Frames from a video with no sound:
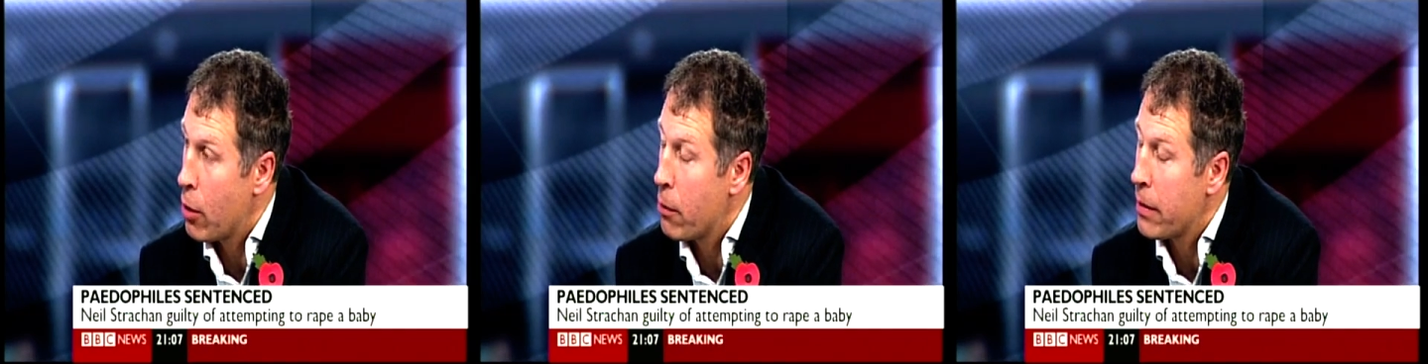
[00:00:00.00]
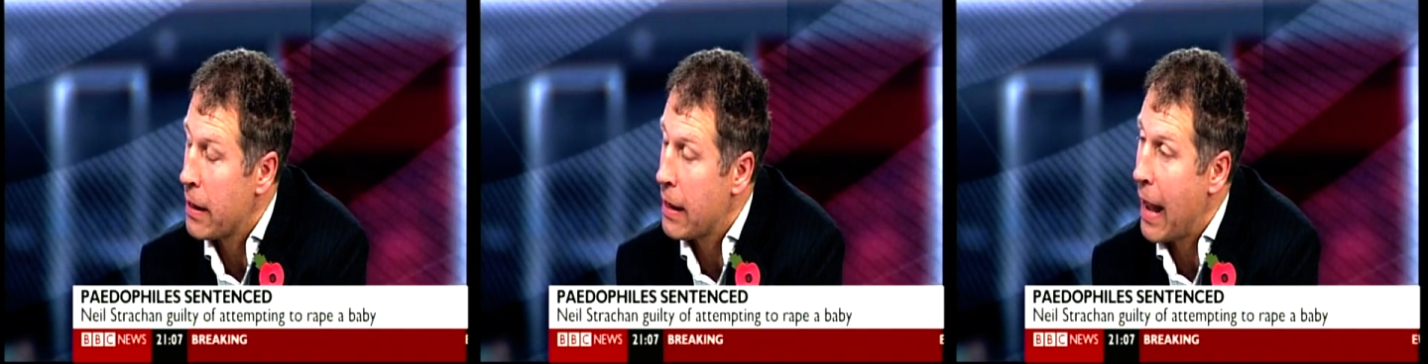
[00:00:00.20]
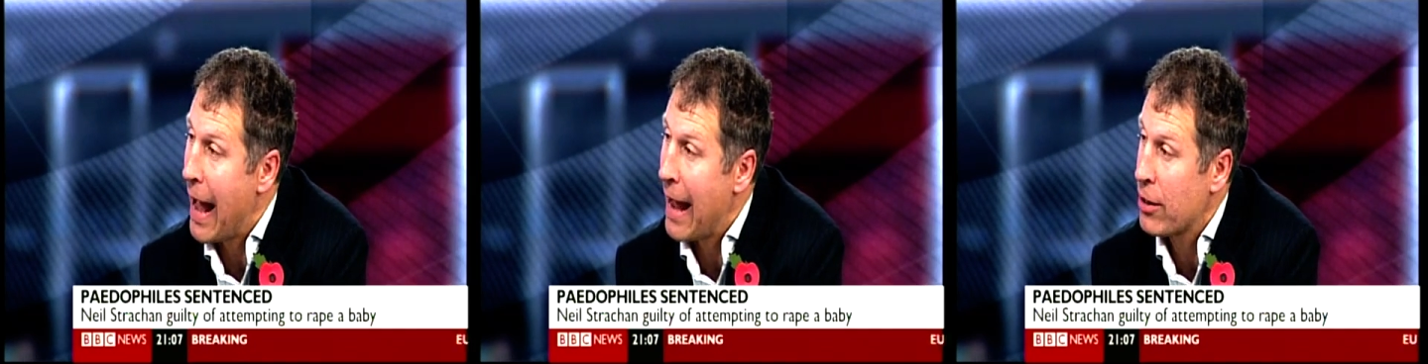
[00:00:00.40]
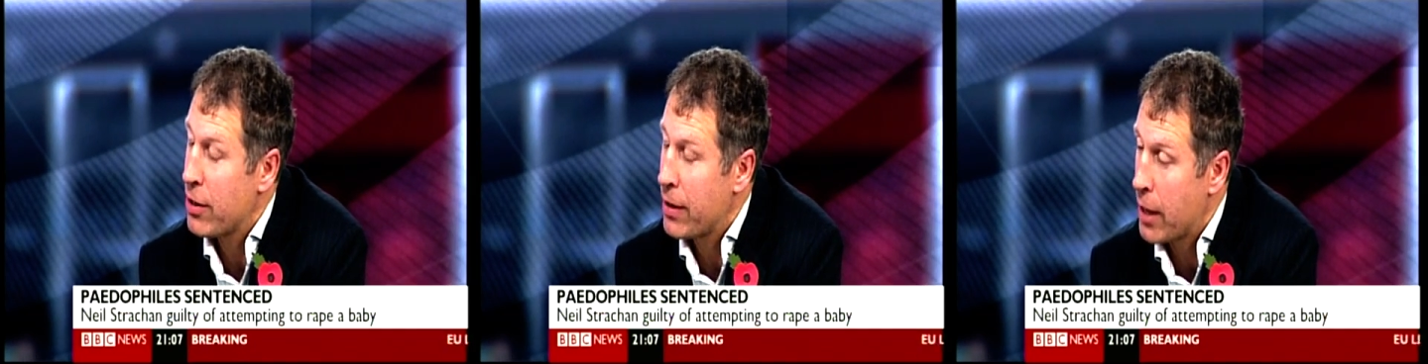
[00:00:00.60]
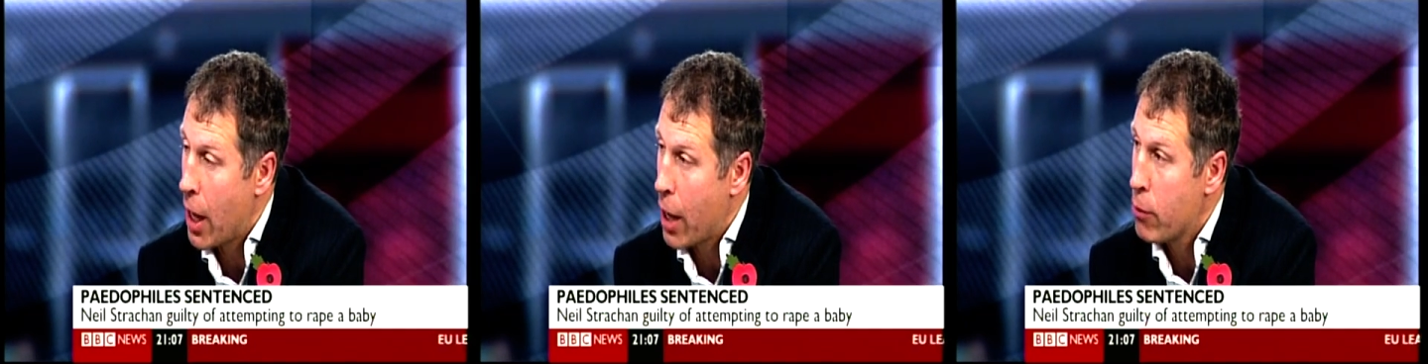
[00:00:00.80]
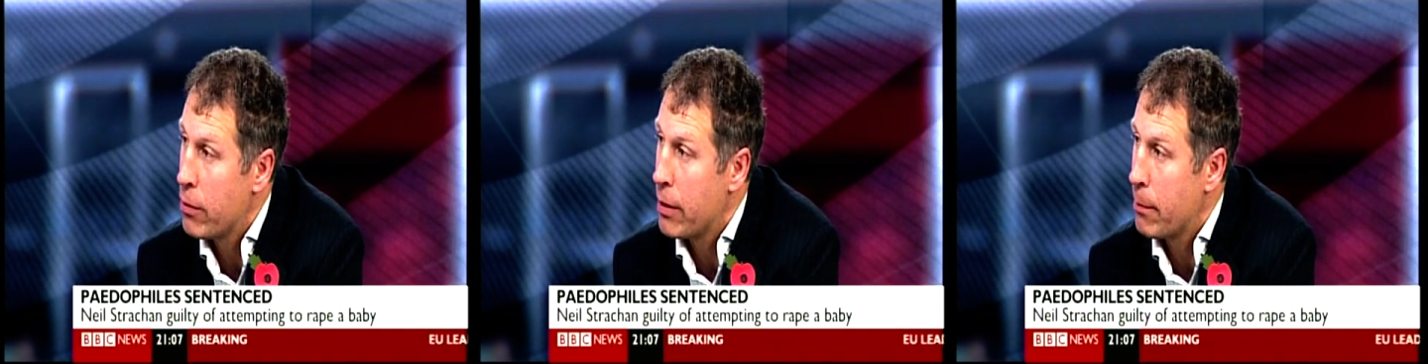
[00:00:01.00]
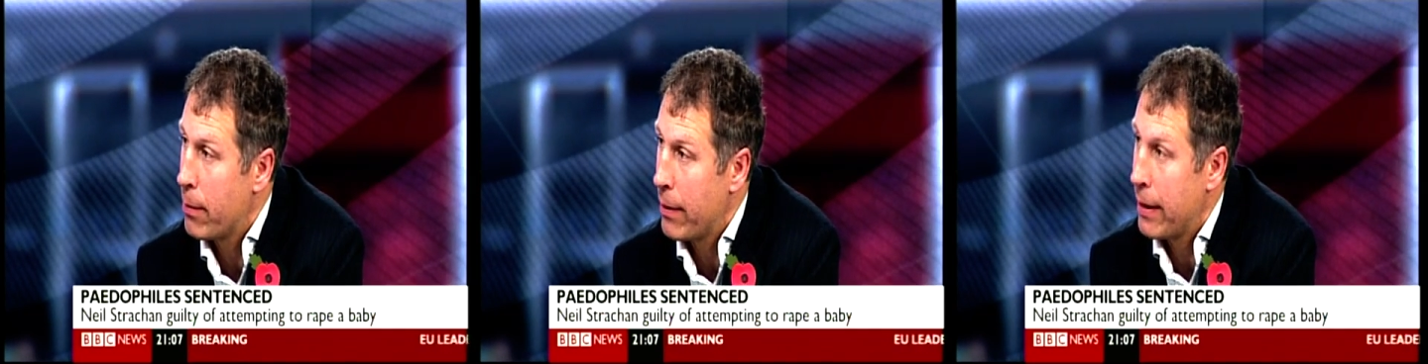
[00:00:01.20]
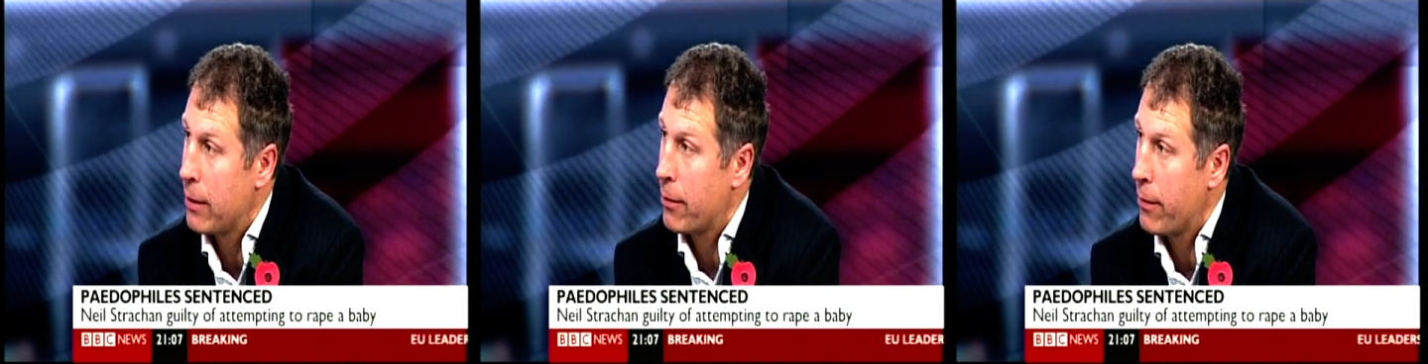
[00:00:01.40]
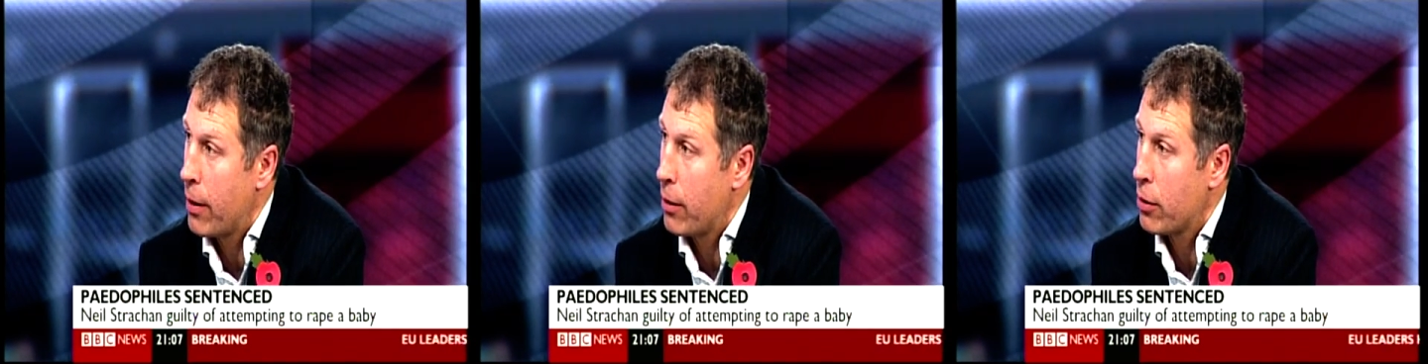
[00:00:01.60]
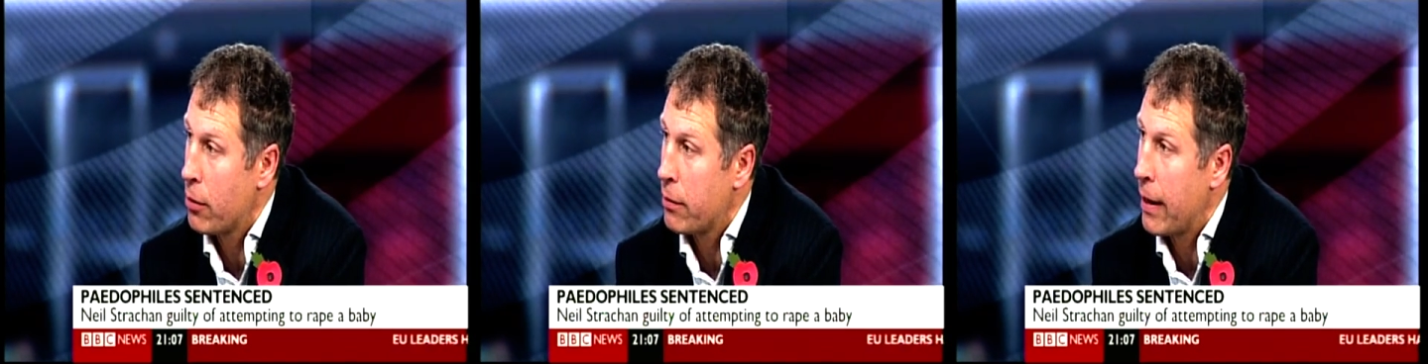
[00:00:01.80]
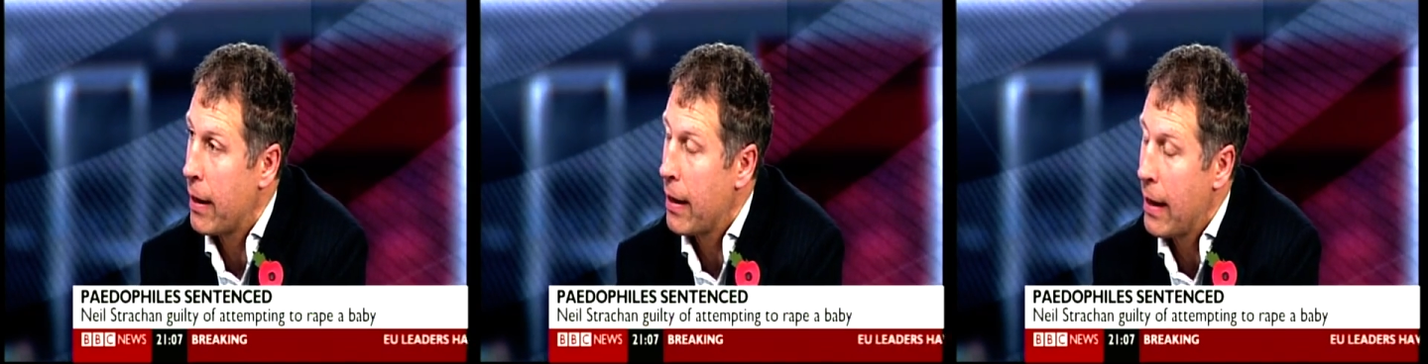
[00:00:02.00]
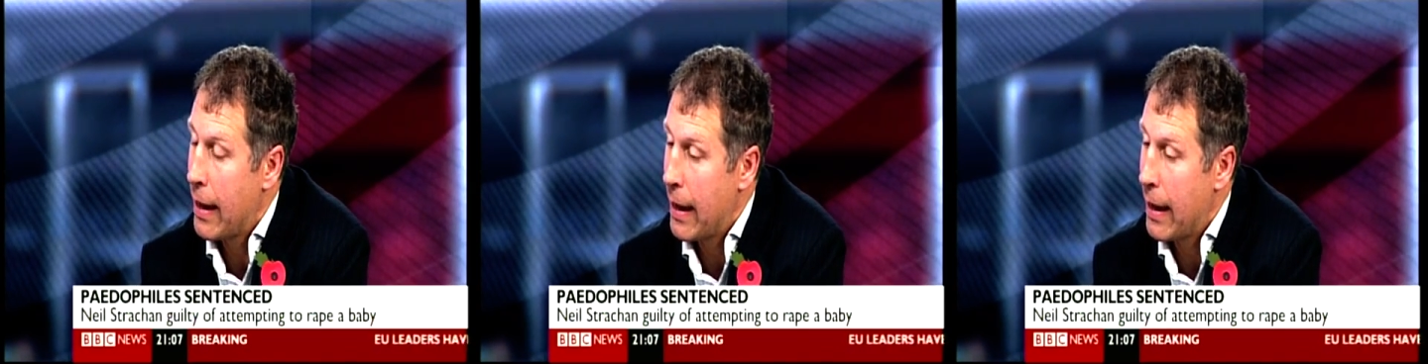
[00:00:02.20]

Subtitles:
who are actually the only paedophile unit